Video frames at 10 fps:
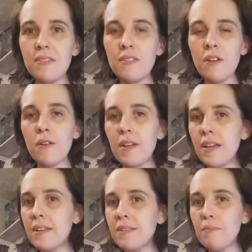they're
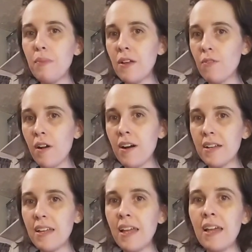in
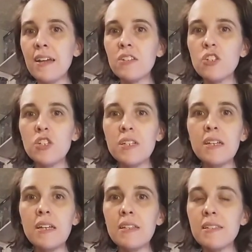Bedrock and
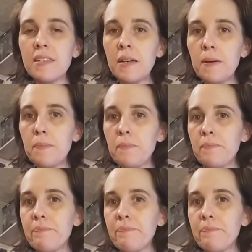she ends up